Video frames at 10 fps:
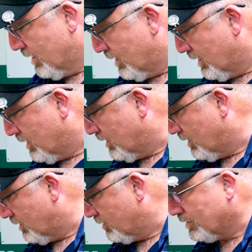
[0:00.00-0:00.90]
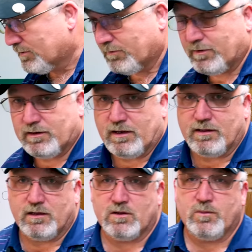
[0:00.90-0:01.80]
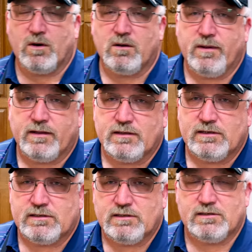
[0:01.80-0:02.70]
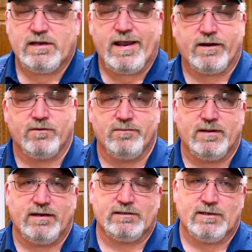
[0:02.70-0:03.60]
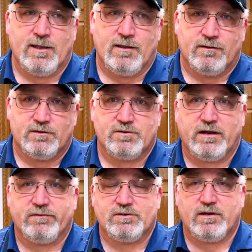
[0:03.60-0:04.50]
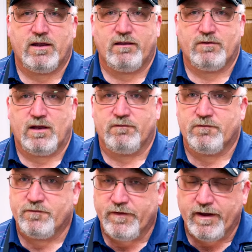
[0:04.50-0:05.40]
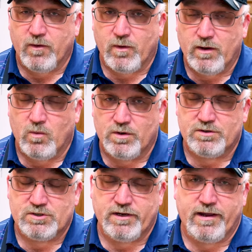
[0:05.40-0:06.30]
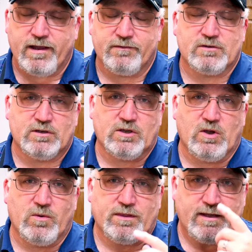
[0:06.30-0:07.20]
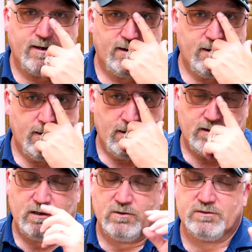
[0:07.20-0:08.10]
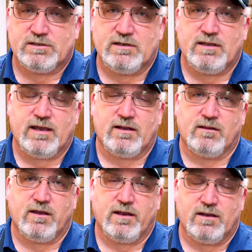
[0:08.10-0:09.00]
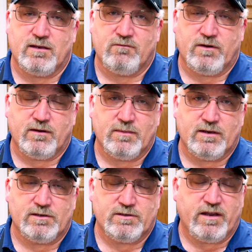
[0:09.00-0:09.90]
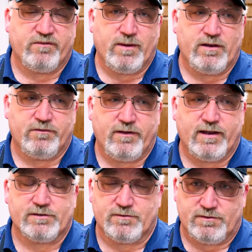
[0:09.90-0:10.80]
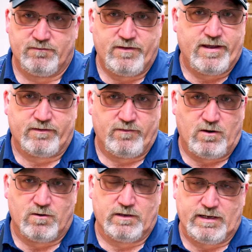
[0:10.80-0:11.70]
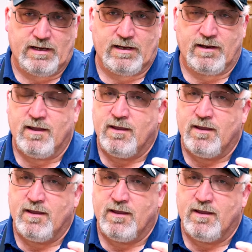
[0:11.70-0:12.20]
And the other part about this is Acura makes the driver shaft and fairway wood shafts to go with that. You don't see that a lot in very many shaft manufacturers. In fact, hardly any.